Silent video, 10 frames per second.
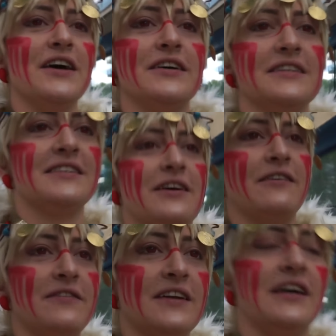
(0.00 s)
no,
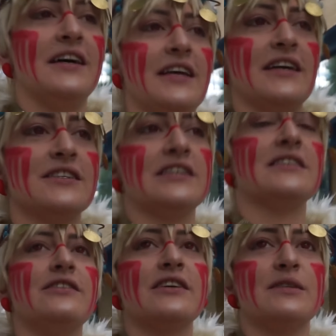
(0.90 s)
so, but yeah, it
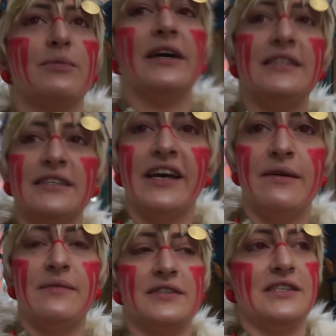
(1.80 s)
doesn't look as bright today,
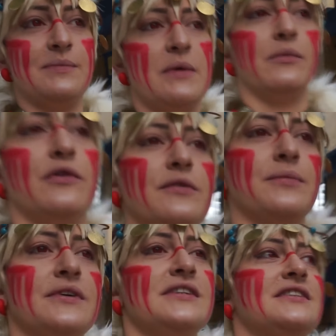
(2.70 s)
but there's a bit of a
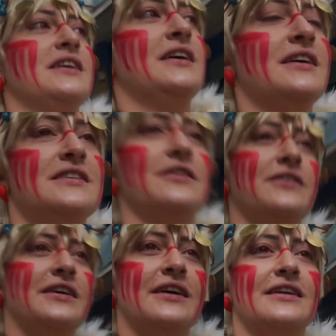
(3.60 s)
breeze, so
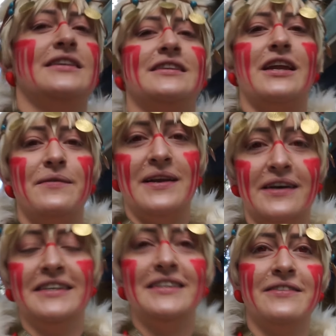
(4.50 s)
yeah, this is gonna be
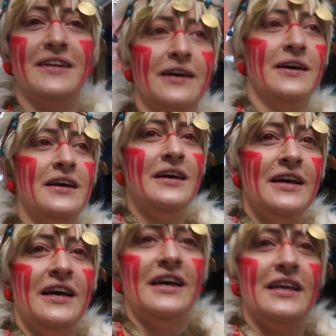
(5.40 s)
nice. But
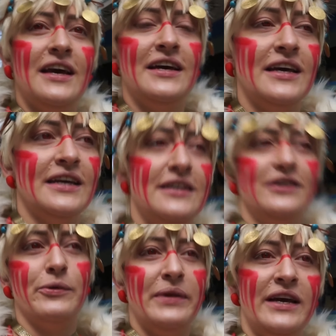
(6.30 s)
yeah, again,
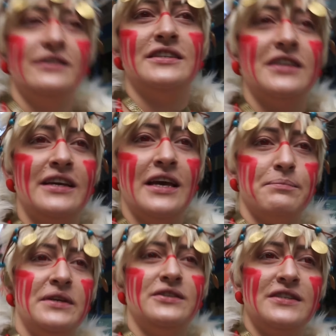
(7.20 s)
no plan, just like get
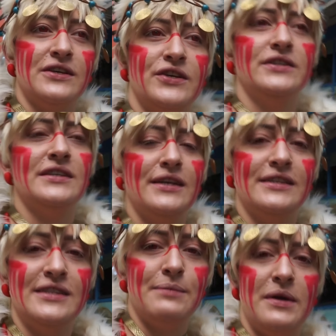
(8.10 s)
pictures and content
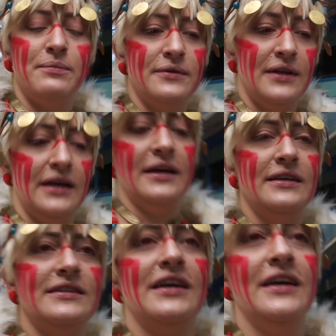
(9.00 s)
and see people and